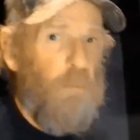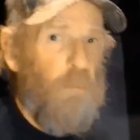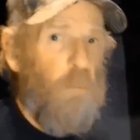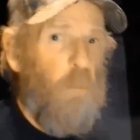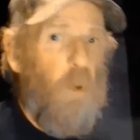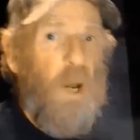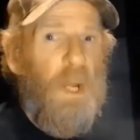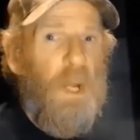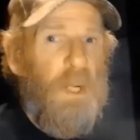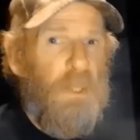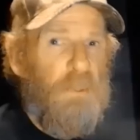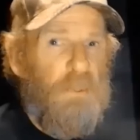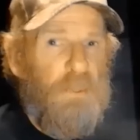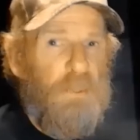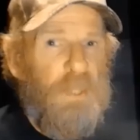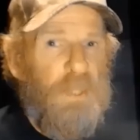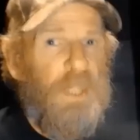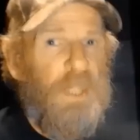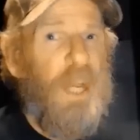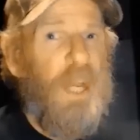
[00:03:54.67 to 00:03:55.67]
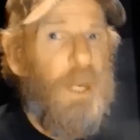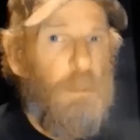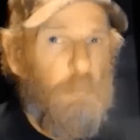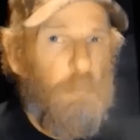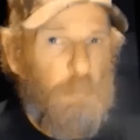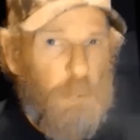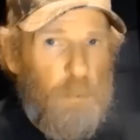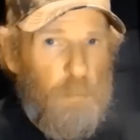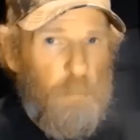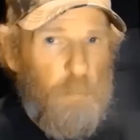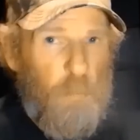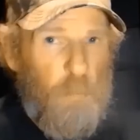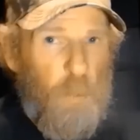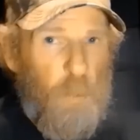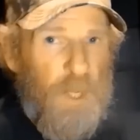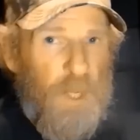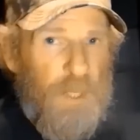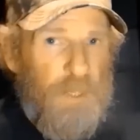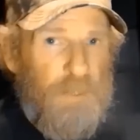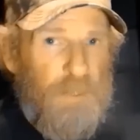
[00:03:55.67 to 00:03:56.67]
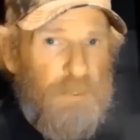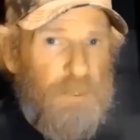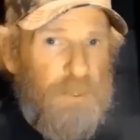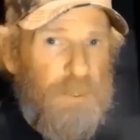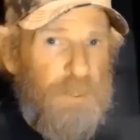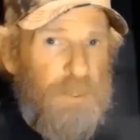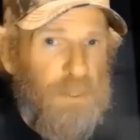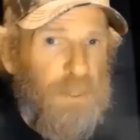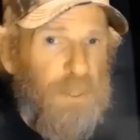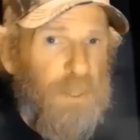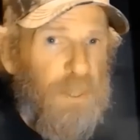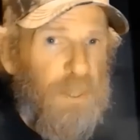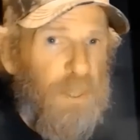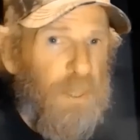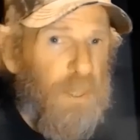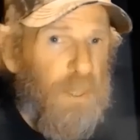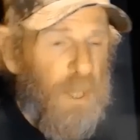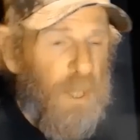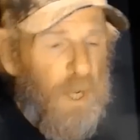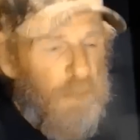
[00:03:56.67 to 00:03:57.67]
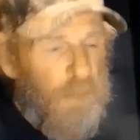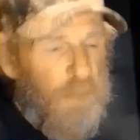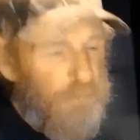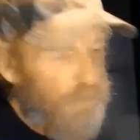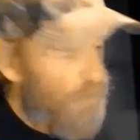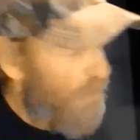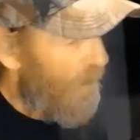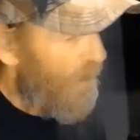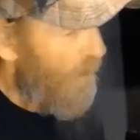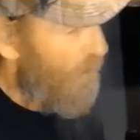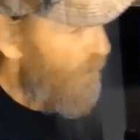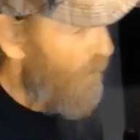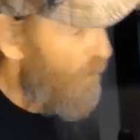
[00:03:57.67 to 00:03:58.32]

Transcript: wattage, the output wattage. Obviously, if you're